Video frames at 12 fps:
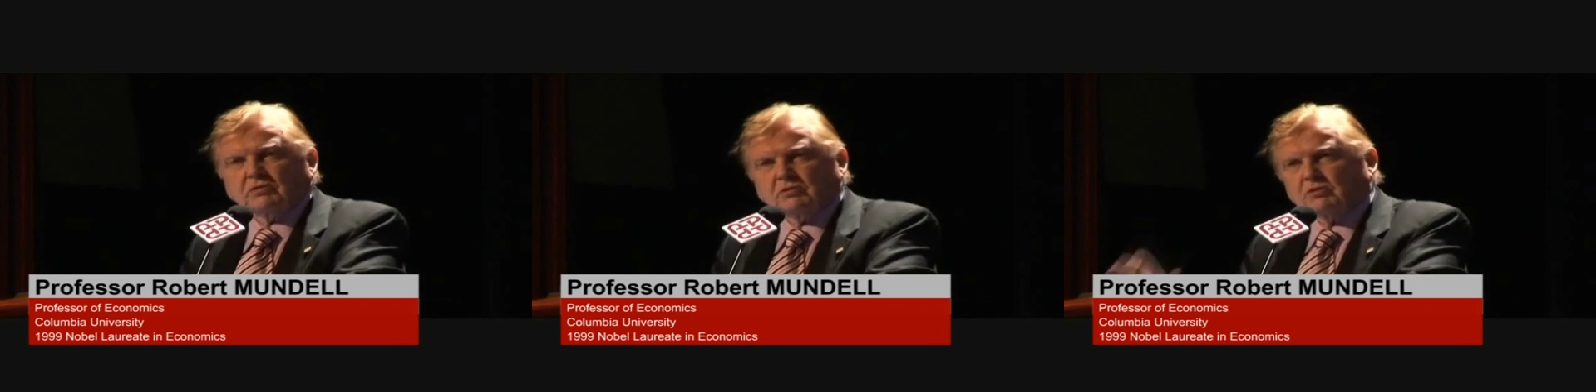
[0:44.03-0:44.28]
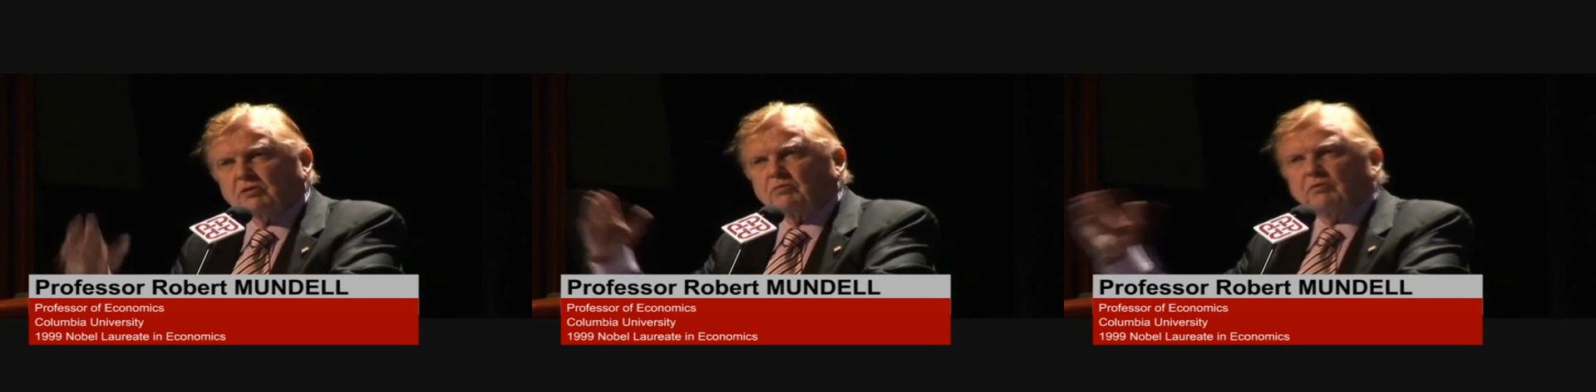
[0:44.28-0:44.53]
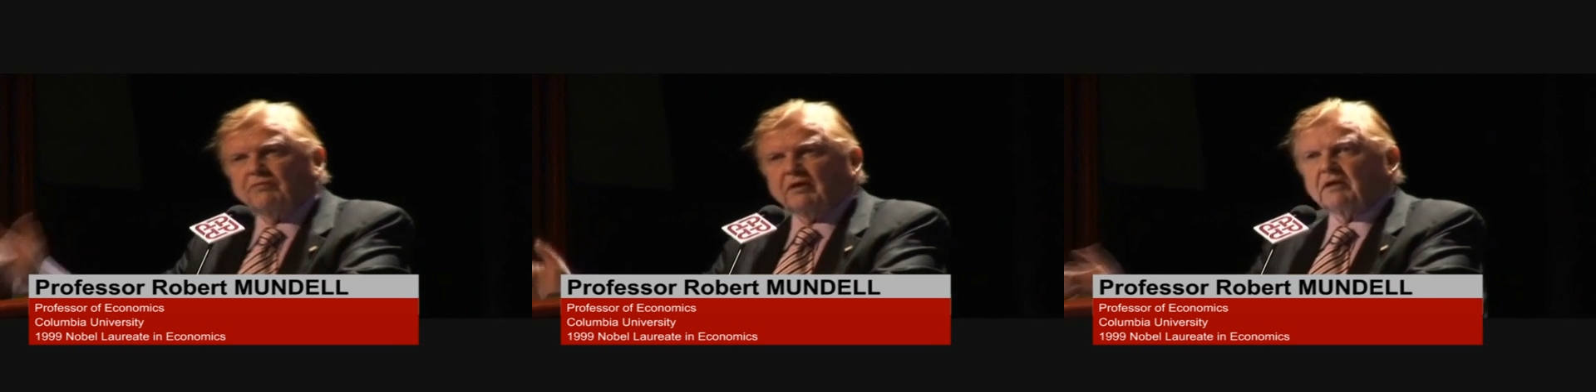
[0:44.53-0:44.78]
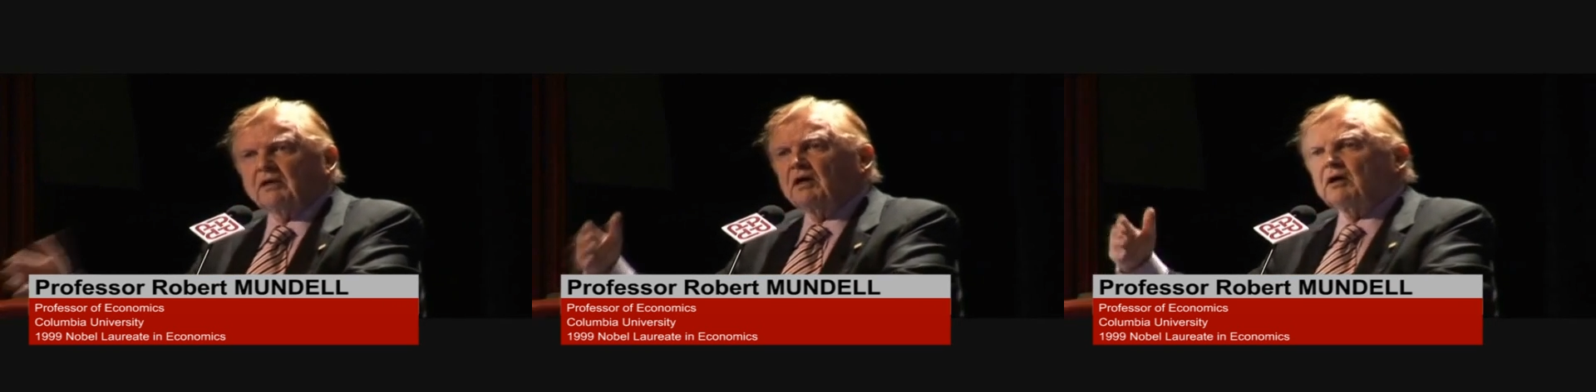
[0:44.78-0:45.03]
Usually we've
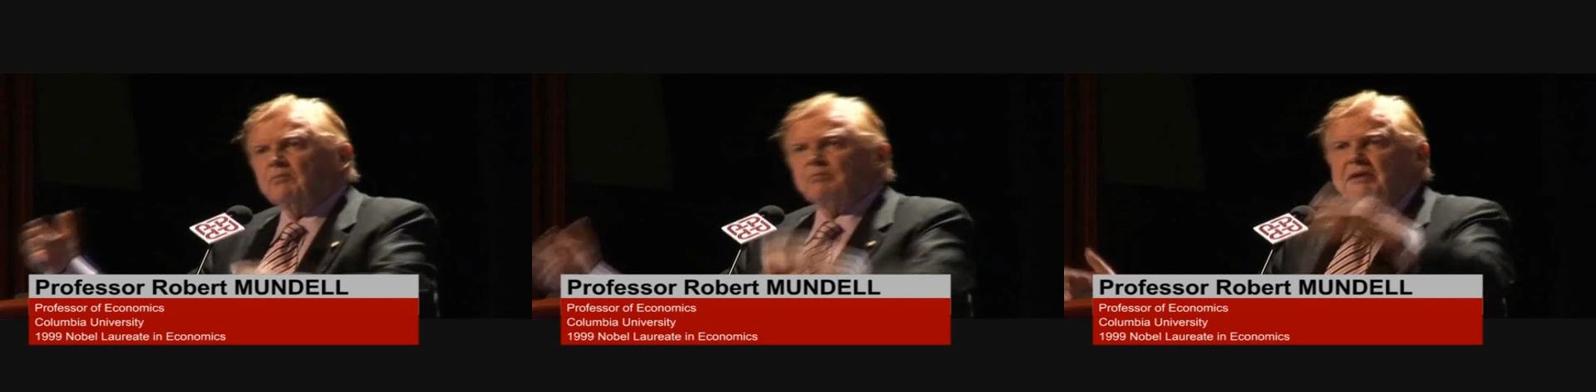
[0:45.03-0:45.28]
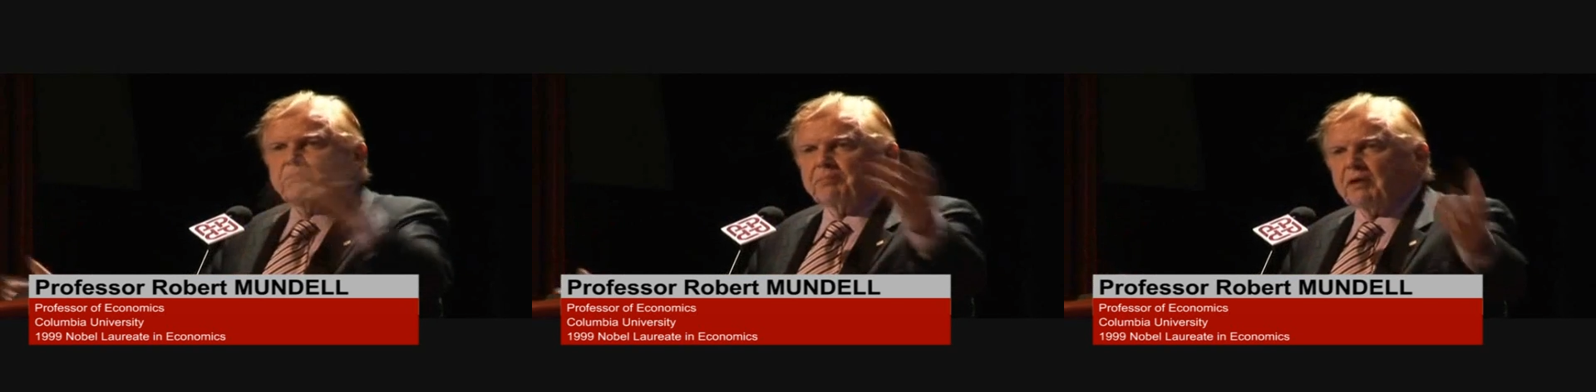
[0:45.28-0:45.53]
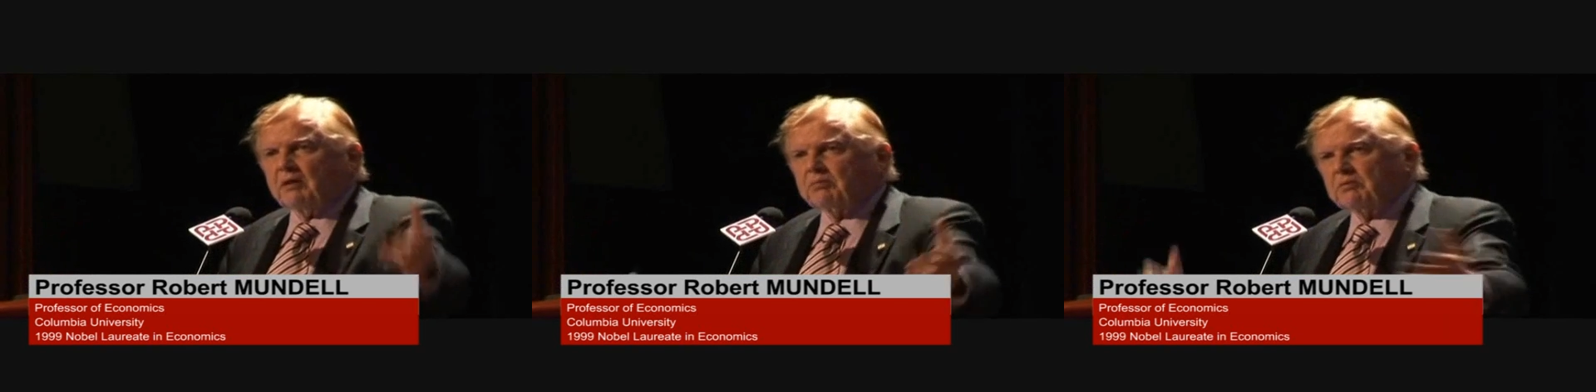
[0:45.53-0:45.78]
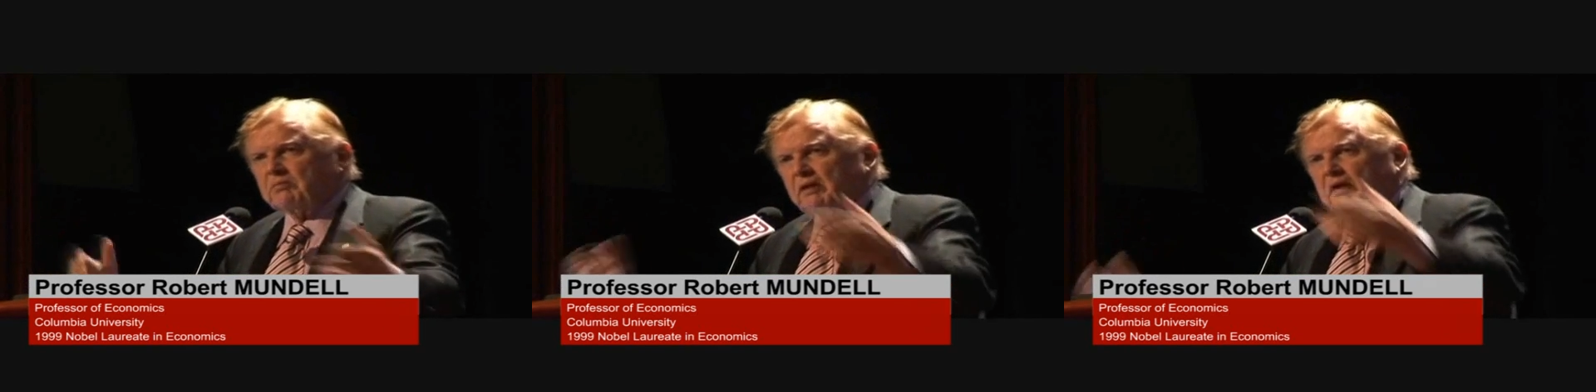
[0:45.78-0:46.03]
had big
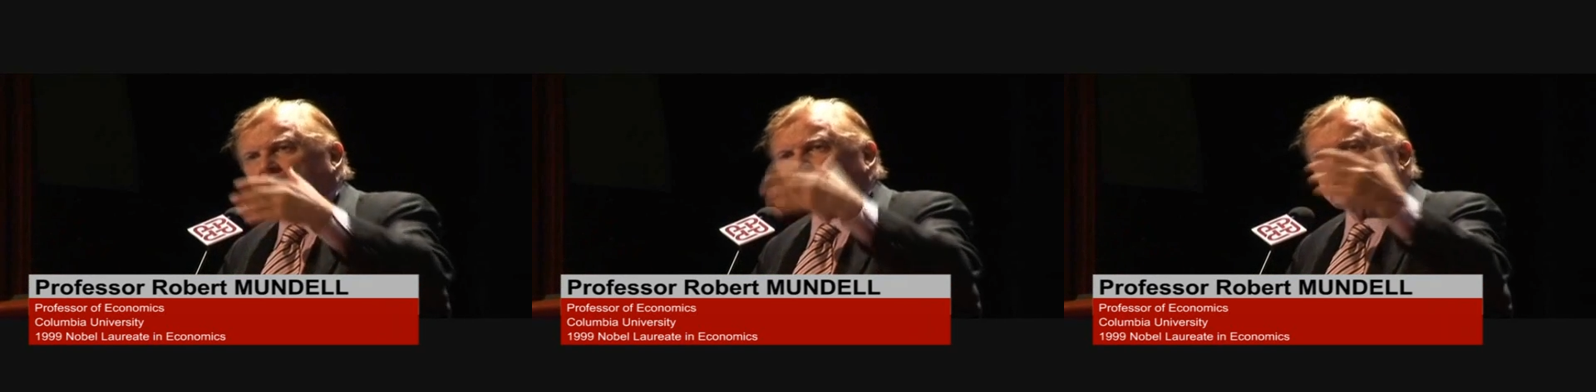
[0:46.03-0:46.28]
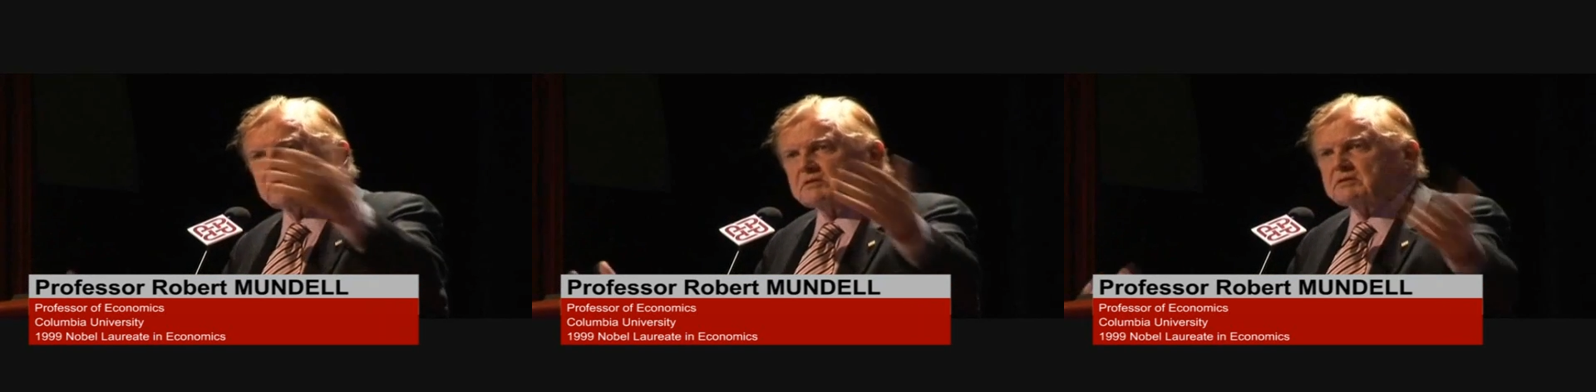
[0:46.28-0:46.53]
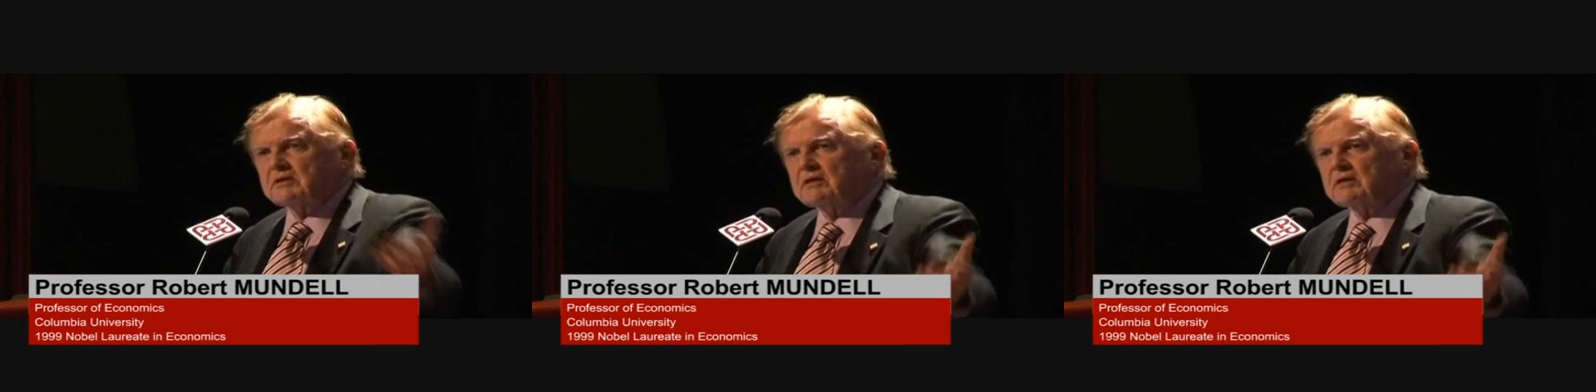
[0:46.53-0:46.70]
problem areas,